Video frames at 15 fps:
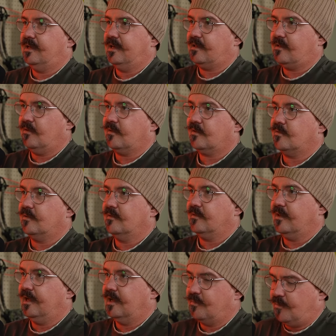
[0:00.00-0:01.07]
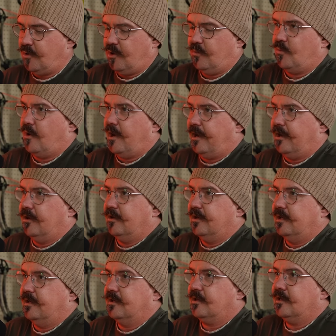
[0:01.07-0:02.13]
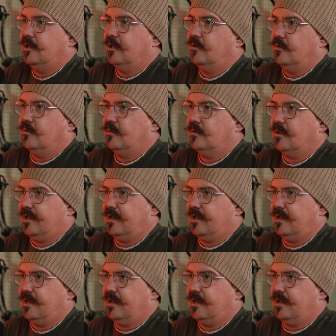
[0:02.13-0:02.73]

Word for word: and it's all sort of like barbed wire, and you know,